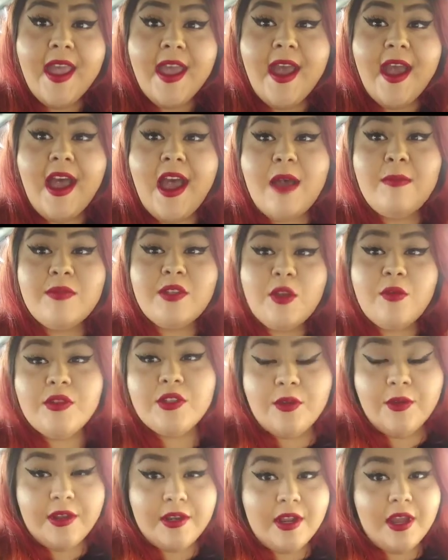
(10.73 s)
um so what's
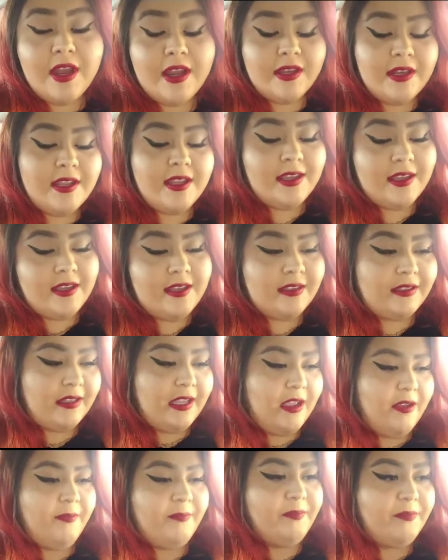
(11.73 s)
going on is
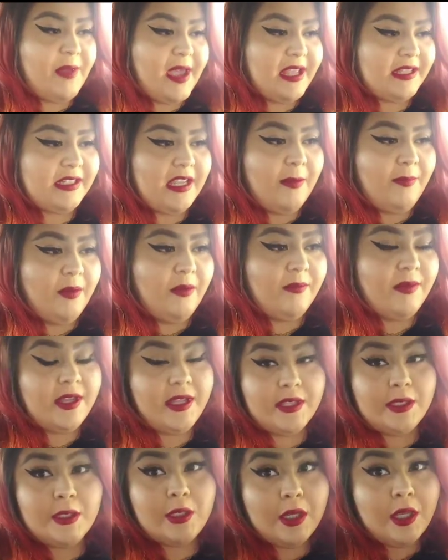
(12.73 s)
um couple
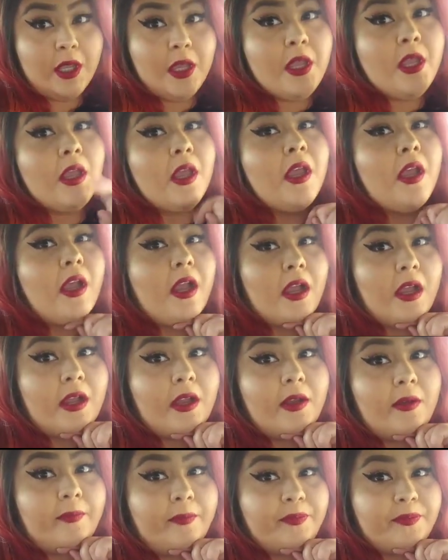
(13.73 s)
months
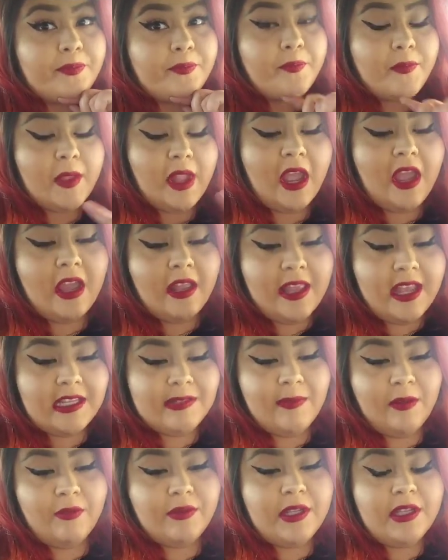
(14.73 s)
um last
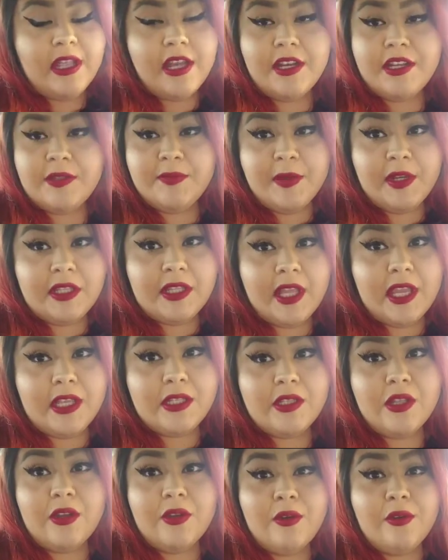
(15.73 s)
night was alana's birthday
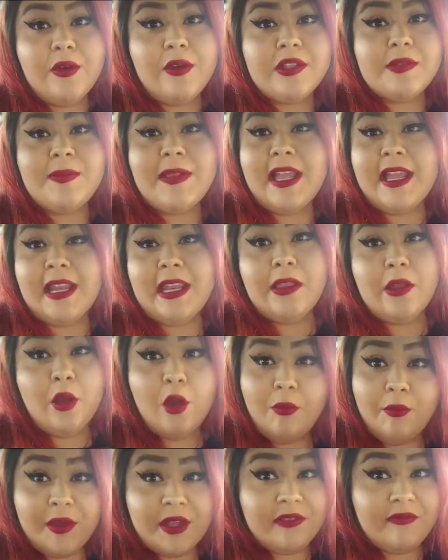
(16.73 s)
so i was planning the whole
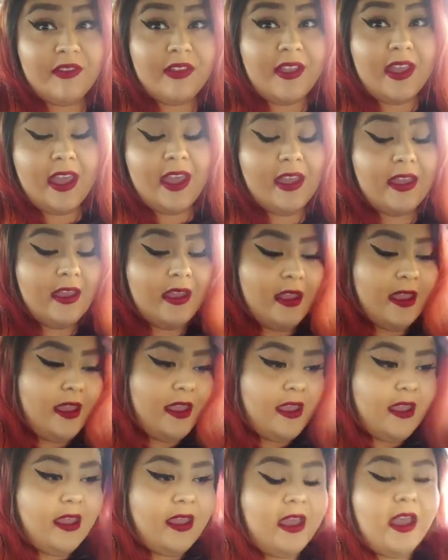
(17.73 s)
month for that
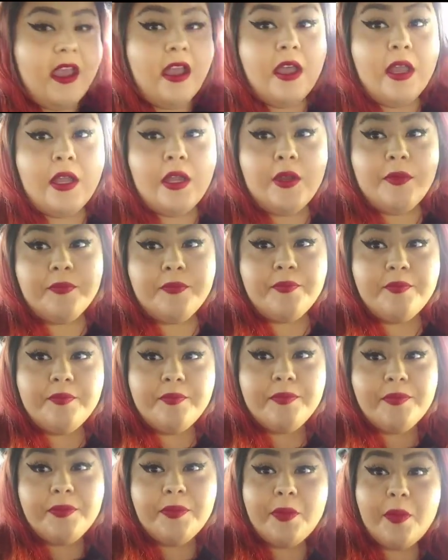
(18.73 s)
um
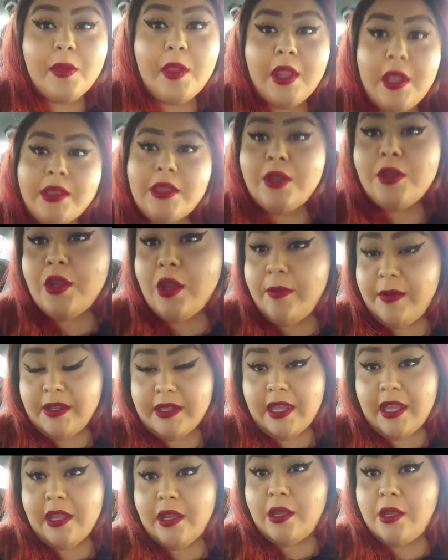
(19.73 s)
no your
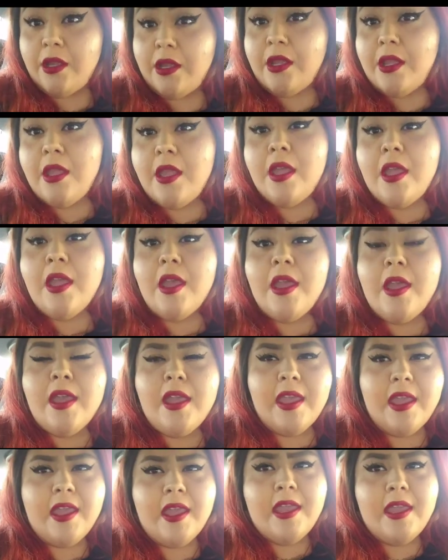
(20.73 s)
birthday
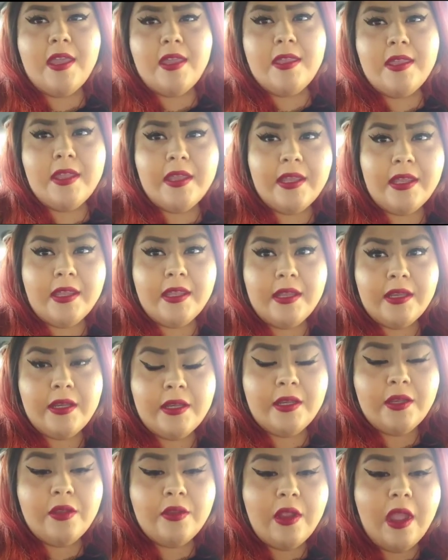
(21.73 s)
oh, and
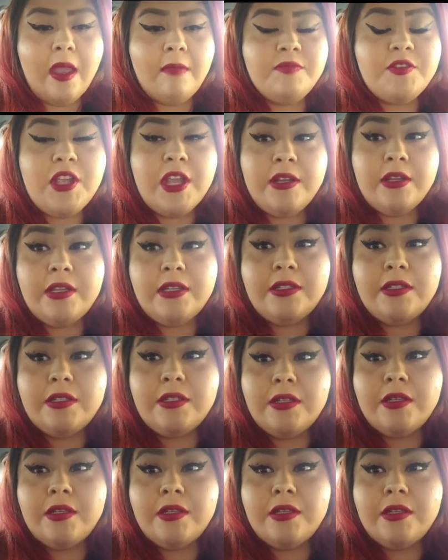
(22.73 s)
then oh, i'm trying to